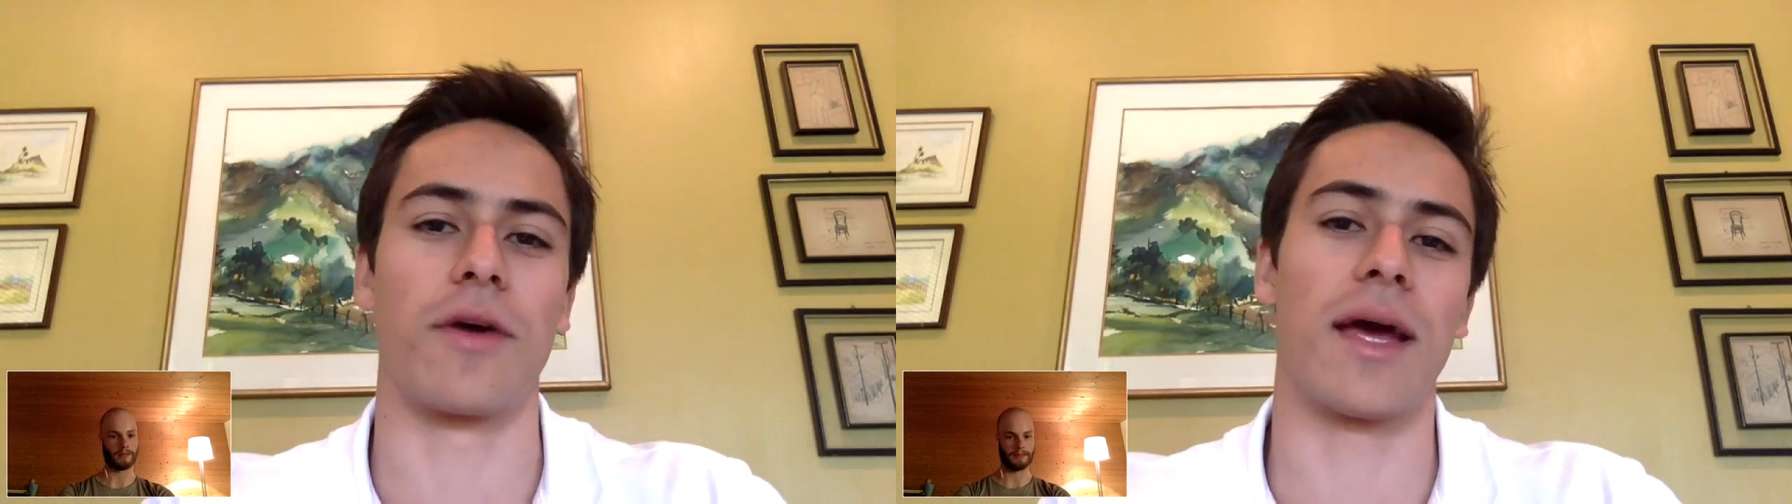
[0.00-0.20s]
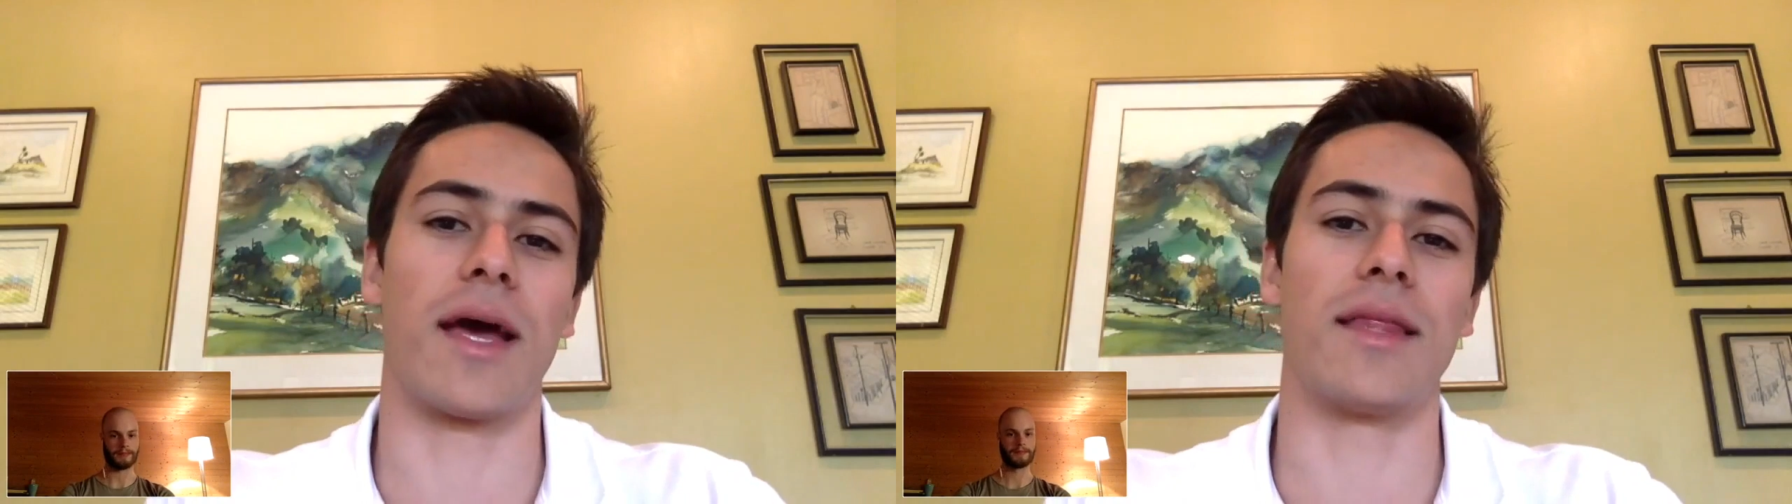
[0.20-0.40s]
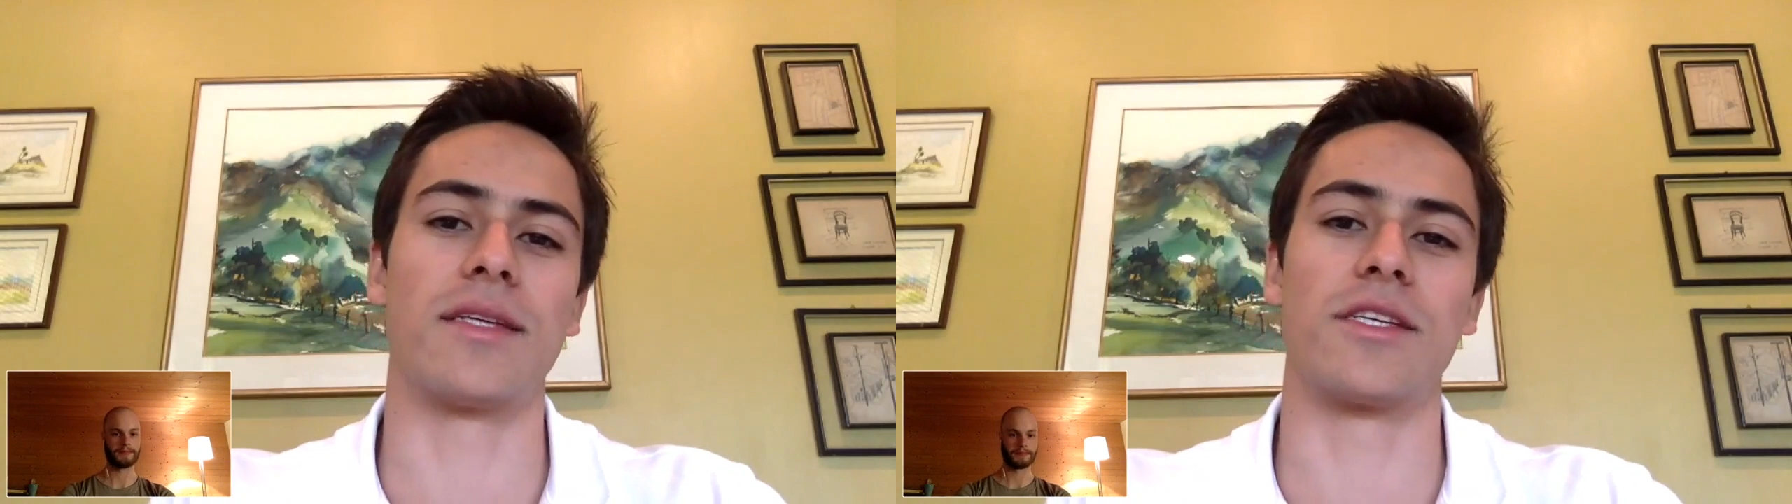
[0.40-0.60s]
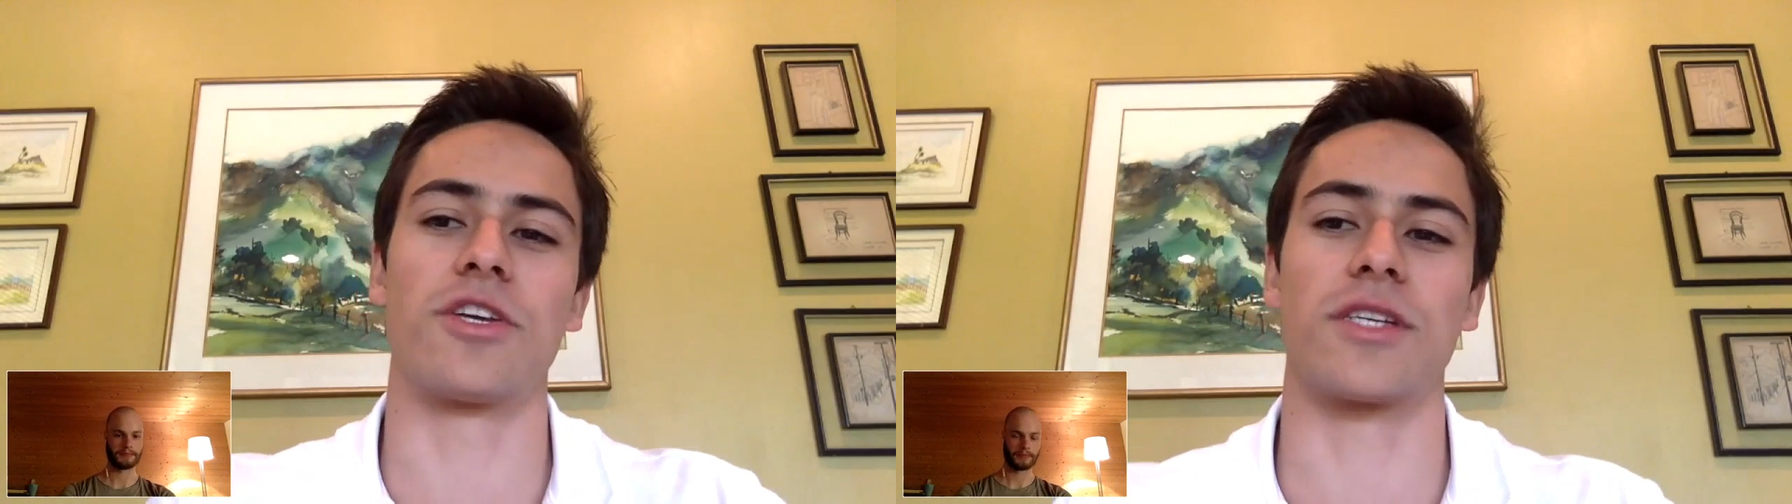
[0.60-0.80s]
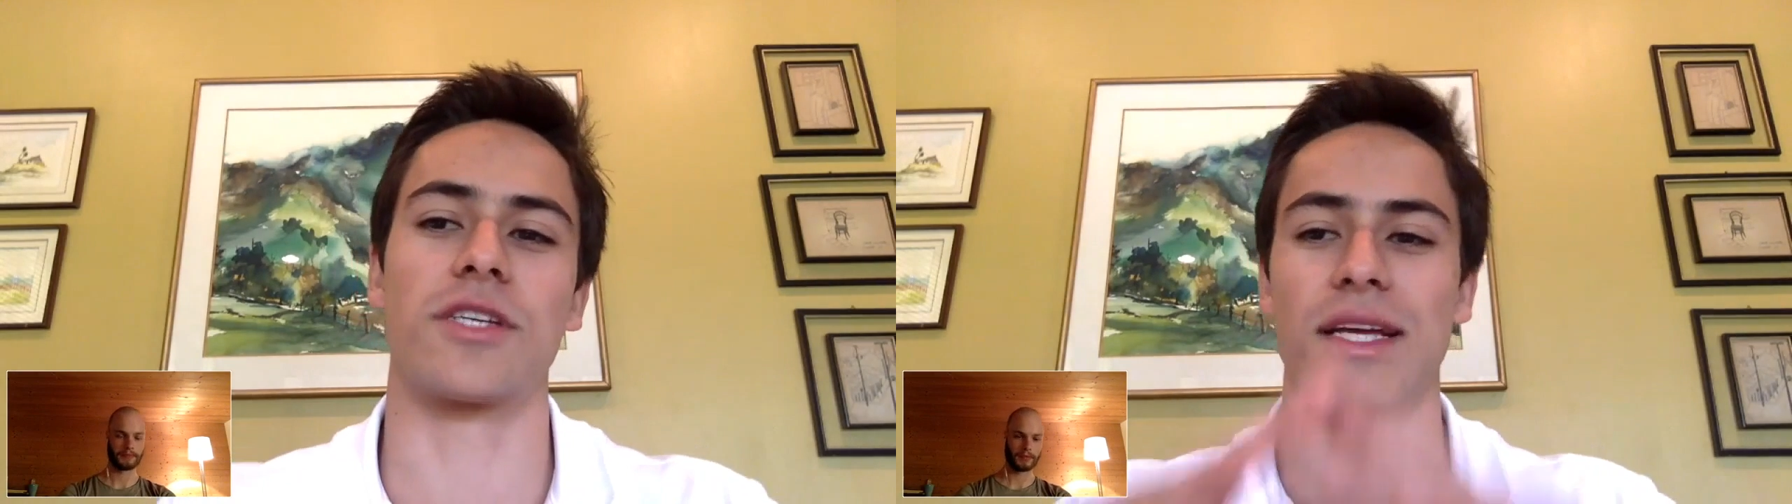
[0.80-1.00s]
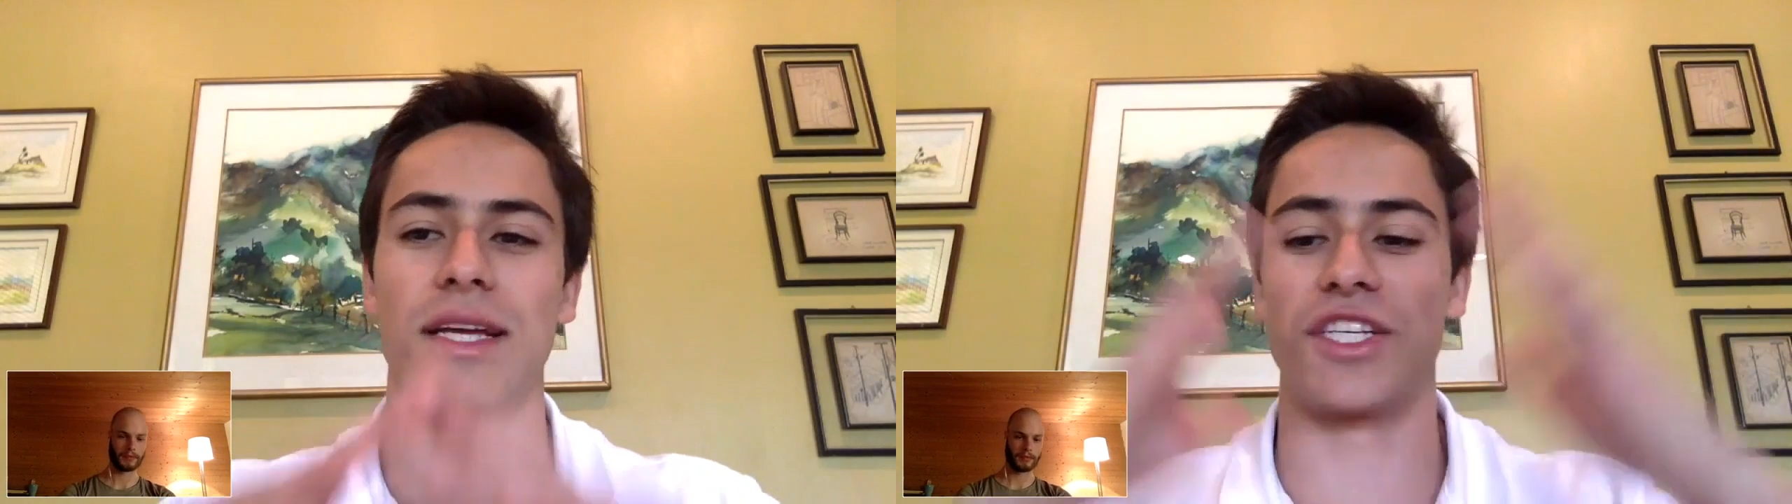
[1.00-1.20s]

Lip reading: okay. And this is just like a